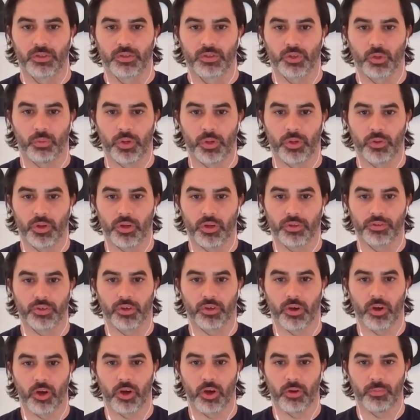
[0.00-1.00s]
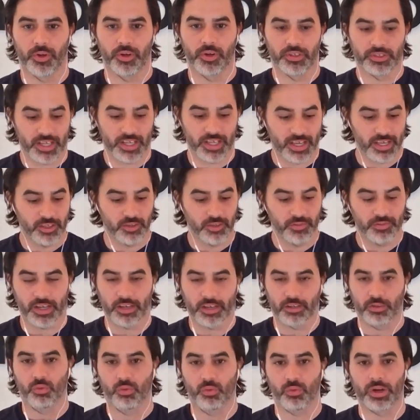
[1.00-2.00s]
So we will go to a homeowner and say, hey, you've
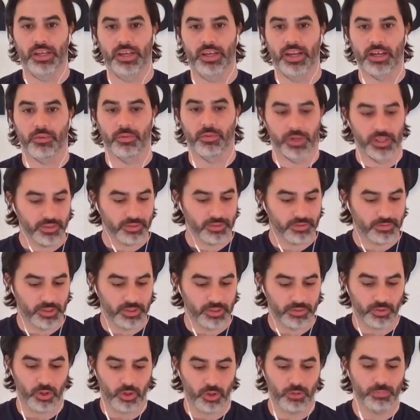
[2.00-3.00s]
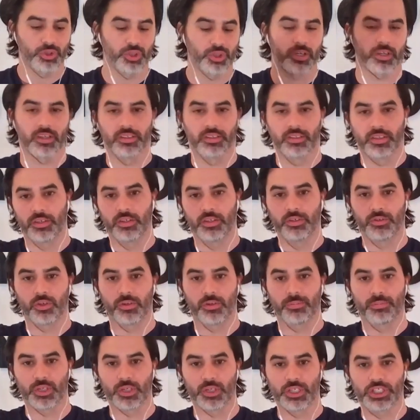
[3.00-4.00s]
got great equity. This home should continue
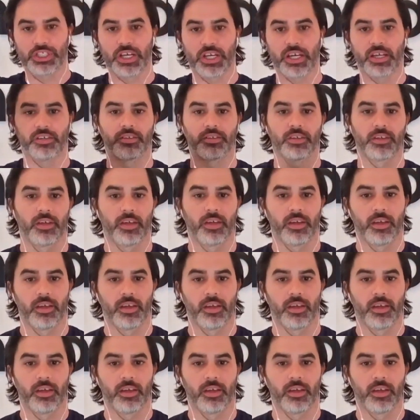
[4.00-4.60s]
to appreciate.